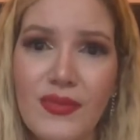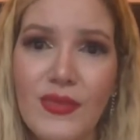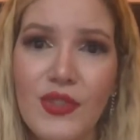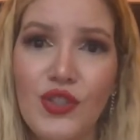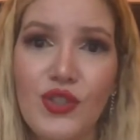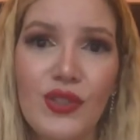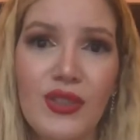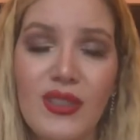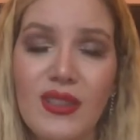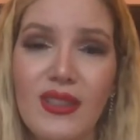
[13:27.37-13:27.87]

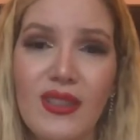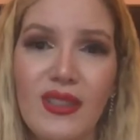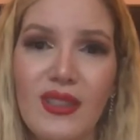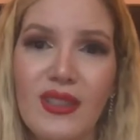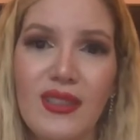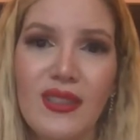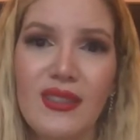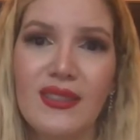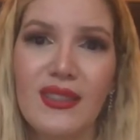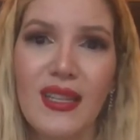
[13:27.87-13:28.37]

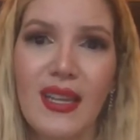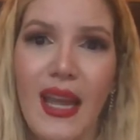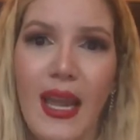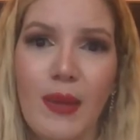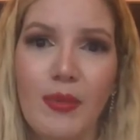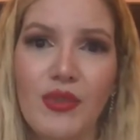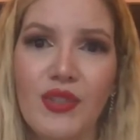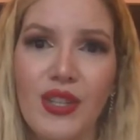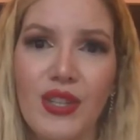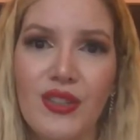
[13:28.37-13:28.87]
it's a
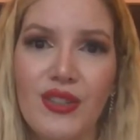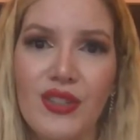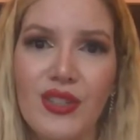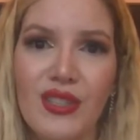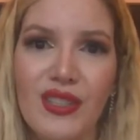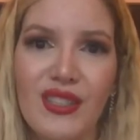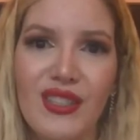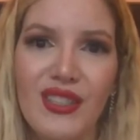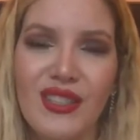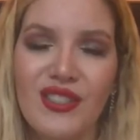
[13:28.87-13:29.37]
game changer.
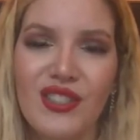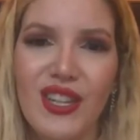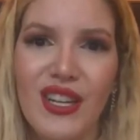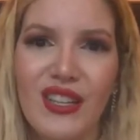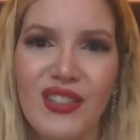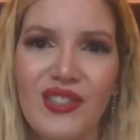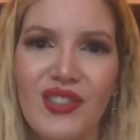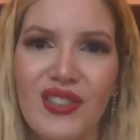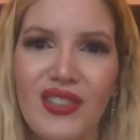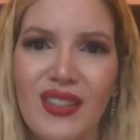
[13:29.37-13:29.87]
It
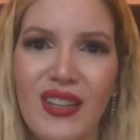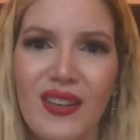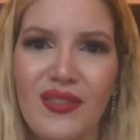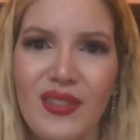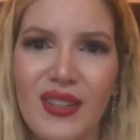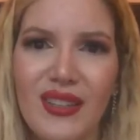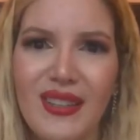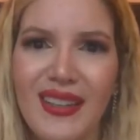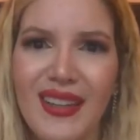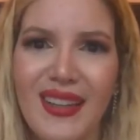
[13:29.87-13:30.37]
changes
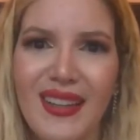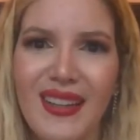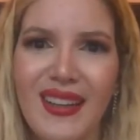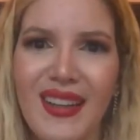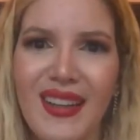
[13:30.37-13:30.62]
everything.